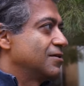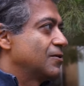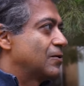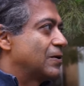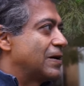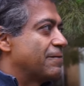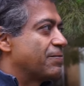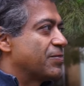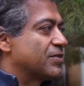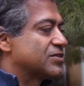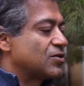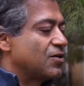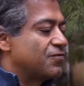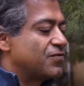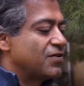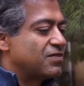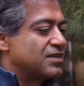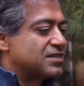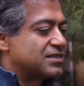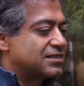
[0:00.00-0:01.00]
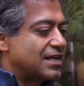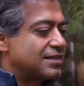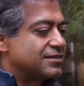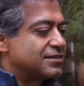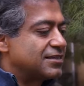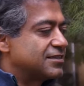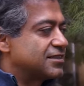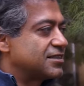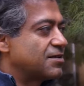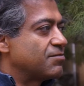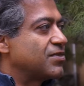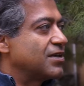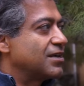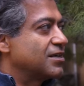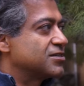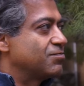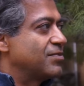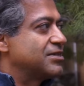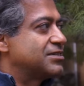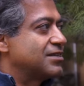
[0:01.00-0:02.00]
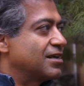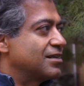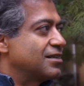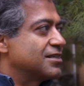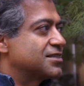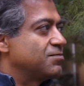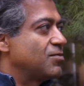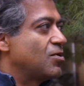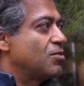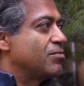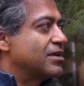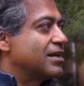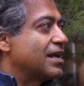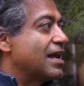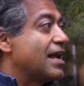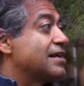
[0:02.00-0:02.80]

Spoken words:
Right. So if you have the sense that something is missing in this moment,